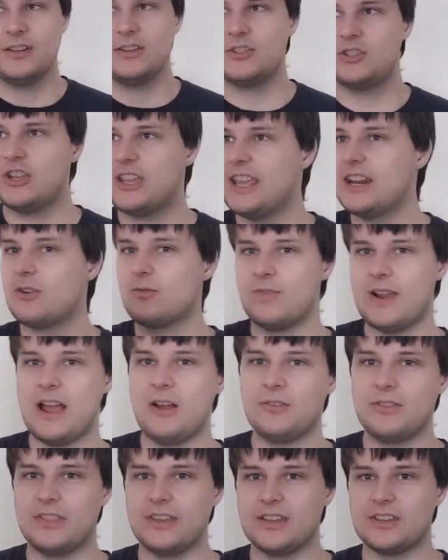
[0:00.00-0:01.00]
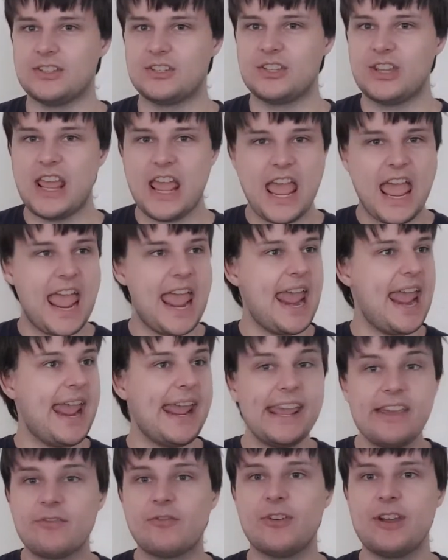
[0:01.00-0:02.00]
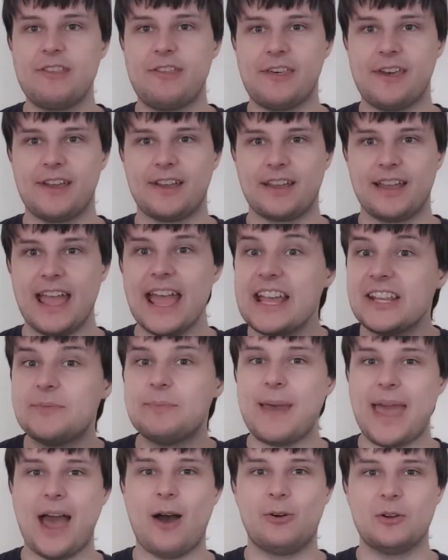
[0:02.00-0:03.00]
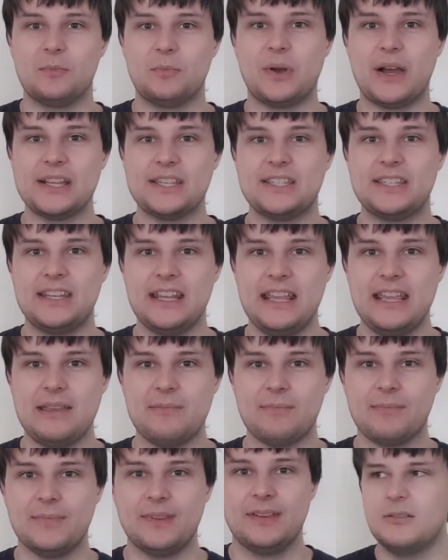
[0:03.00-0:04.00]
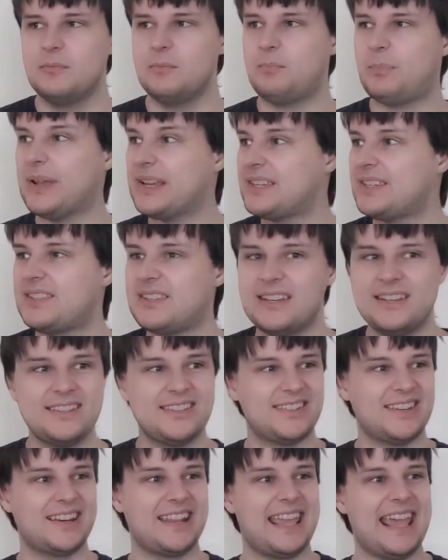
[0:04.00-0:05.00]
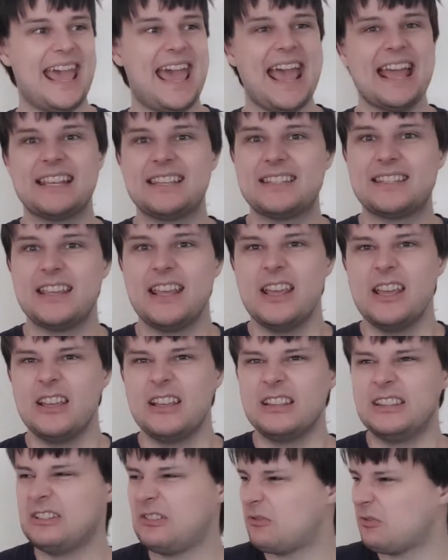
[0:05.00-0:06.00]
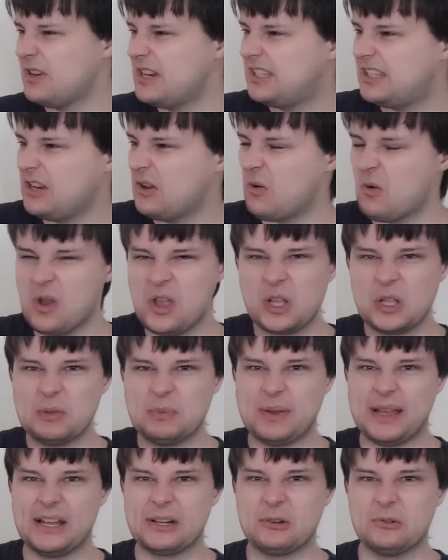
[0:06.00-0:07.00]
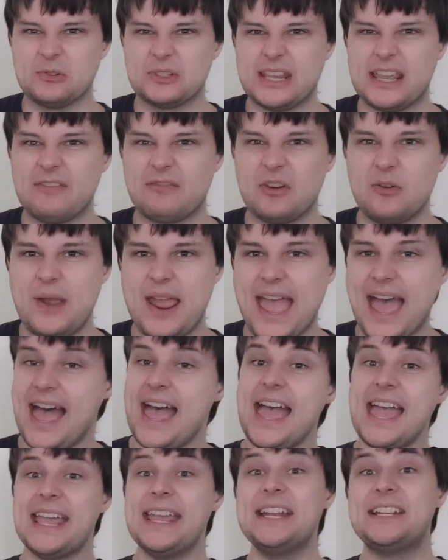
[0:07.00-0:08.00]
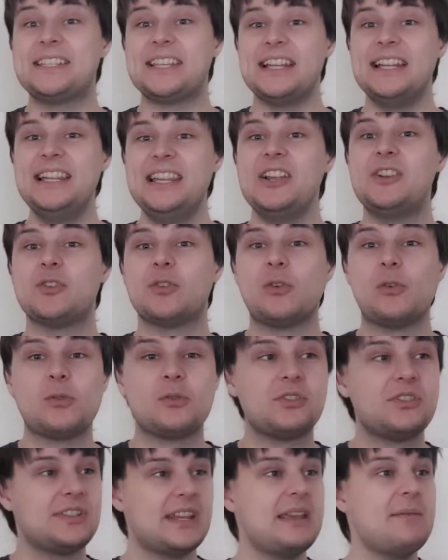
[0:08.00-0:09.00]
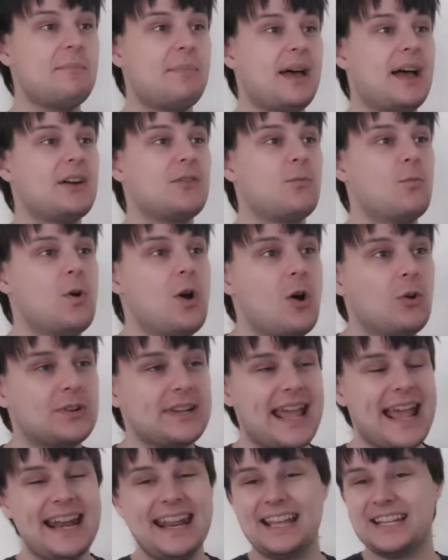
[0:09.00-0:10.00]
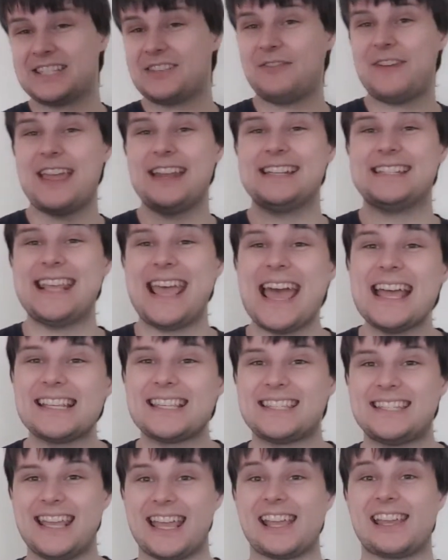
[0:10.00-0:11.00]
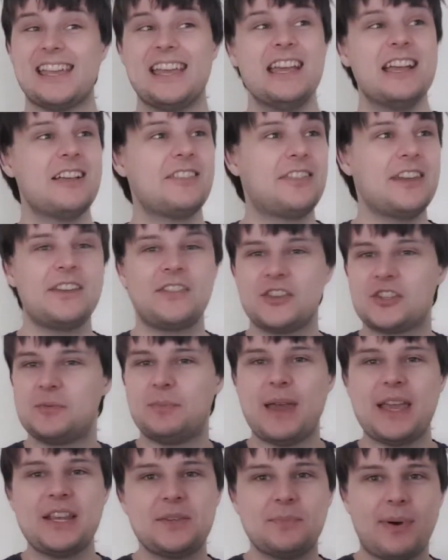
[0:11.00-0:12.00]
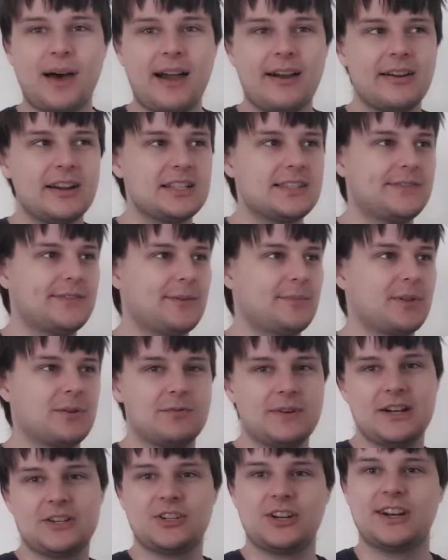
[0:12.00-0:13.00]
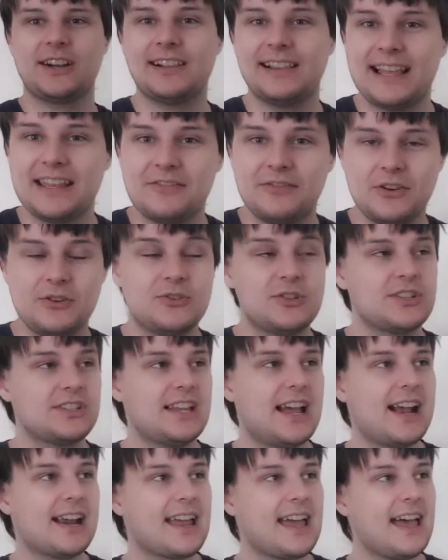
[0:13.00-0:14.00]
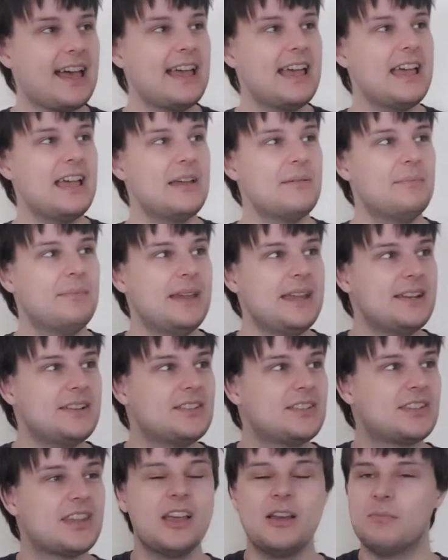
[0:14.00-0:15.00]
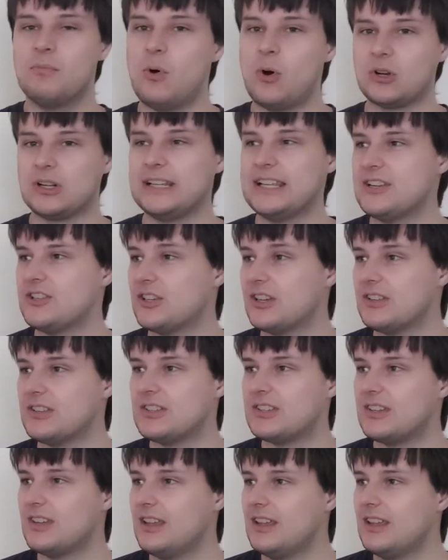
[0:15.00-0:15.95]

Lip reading: To get around this, everything is powered by steam. Pistons and gas, greasy oil puddles everywhere. It's a literal steampunk world, and it's fantastic. Think the space pirates from the Ratchet & Clank Future Saga meets Mortal Engines.